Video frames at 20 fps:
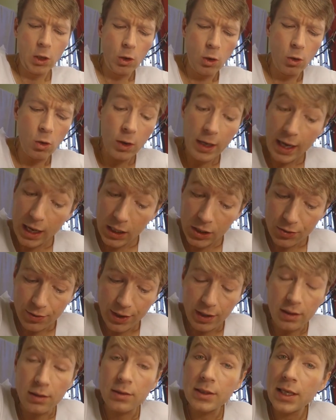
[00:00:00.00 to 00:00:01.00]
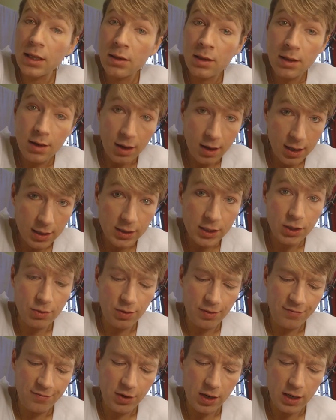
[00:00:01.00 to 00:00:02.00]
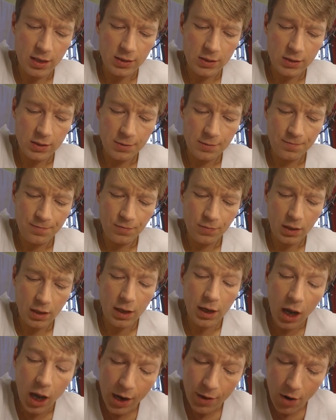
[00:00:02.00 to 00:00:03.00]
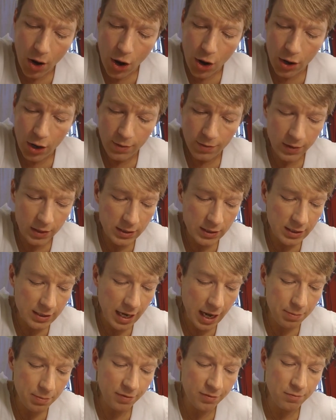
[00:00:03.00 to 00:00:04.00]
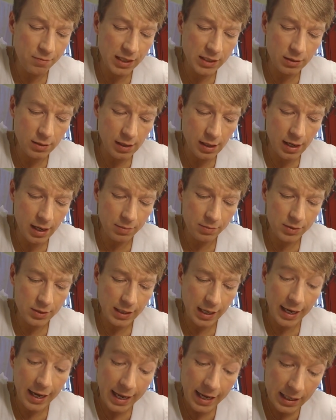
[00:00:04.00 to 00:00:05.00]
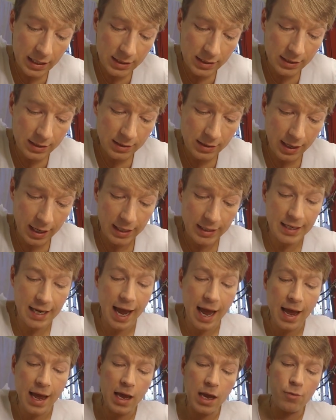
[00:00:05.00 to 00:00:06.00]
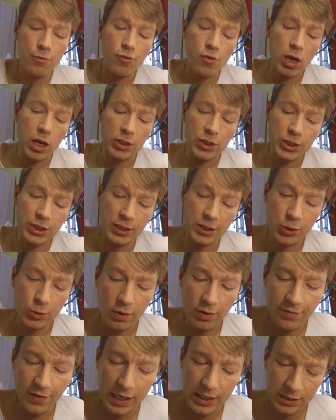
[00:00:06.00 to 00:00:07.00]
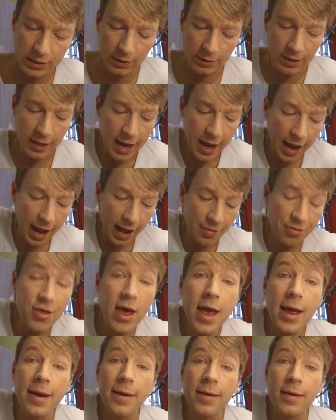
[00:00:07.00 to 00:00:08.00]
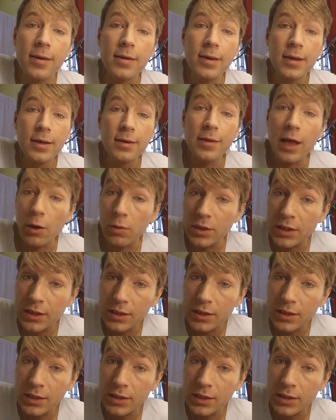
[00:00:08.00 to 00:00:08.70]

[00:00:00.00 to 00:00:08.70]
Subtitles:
Lord Asriel didn't answer at first. Lyra heard the snap of metal clips and a hiss as air rushed into a vessel, and then there was